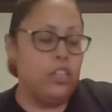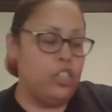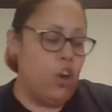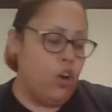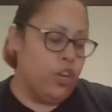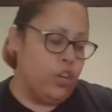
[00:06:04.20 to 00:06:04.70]

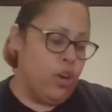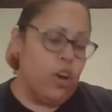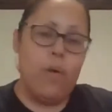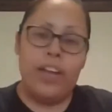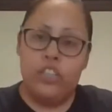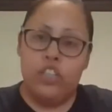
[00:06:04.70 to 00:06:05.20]
So you're
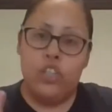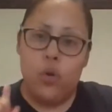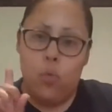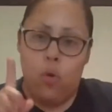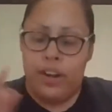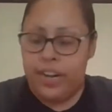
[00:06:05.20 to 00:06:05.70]
going to do
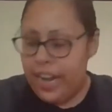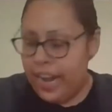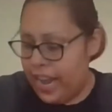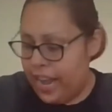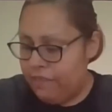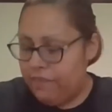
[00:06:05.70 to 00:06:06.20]

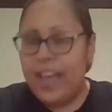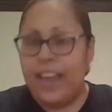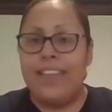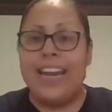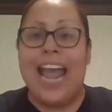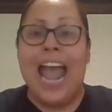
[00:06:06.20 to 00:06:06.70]
1.5 and
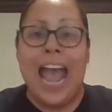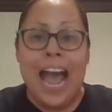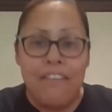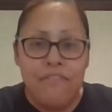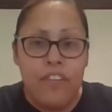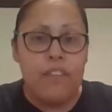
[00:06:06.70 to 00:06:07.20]
then
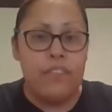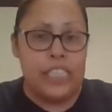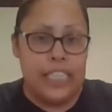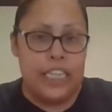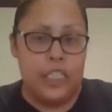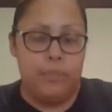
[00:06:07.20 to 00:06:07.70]
half of a
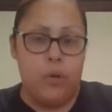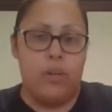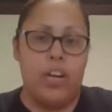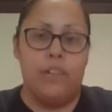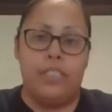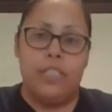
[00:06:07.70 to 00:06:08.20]
teaspoon
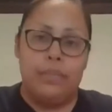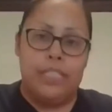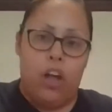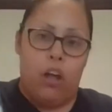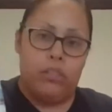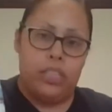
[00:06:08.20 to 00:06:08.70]
of some
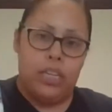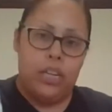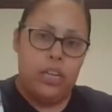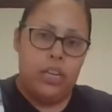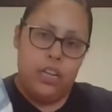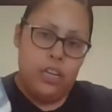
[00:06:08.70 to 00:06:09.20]
salt,
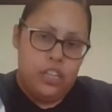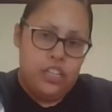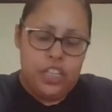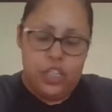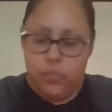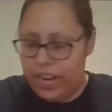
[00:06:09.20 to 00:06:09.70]

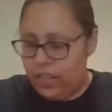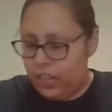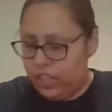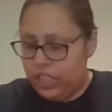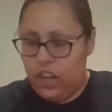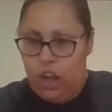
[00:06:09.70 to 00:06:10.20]
just
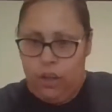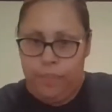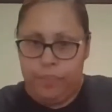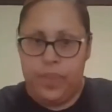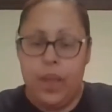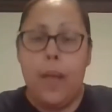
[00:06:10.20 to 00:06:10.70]
regular salt.
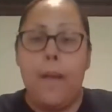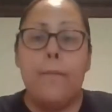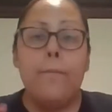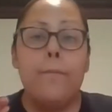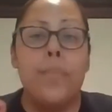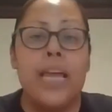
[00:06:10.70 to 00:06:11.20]

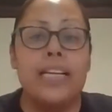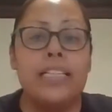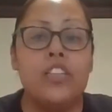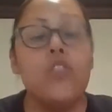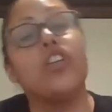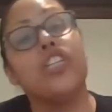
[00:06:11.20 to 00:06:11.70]

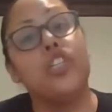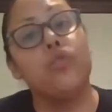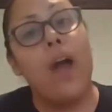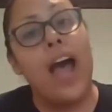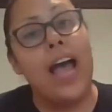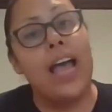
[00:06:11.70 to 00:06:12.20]
Mix your
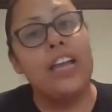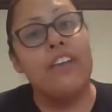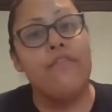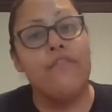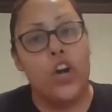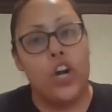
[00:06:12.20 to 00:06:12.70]
dry
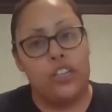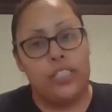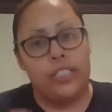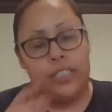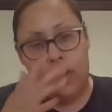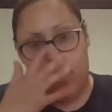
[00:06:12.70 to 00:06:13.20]
first,
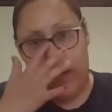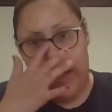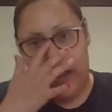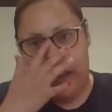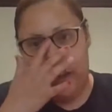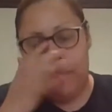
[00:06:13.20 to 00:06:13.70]

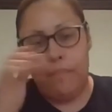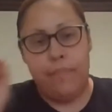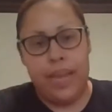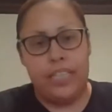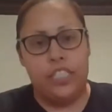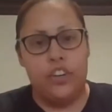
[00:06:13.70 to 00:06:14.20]
okay?
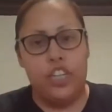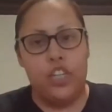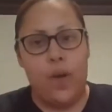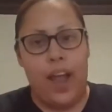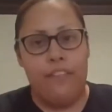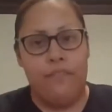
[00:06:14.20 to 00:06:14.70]
Mix your
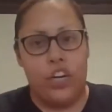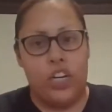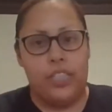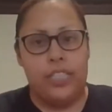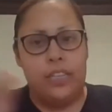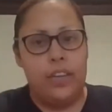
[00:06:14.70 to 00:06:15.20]
dry
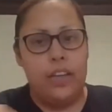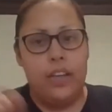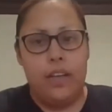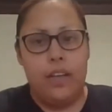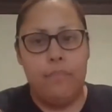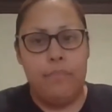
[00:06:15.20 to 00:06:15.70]
first.
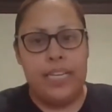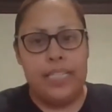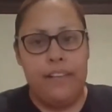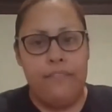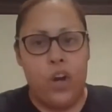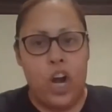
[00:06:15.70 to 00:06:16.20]
Mix
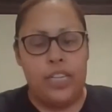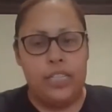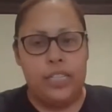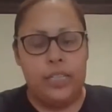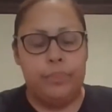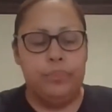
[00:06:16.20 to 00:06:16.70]
it first.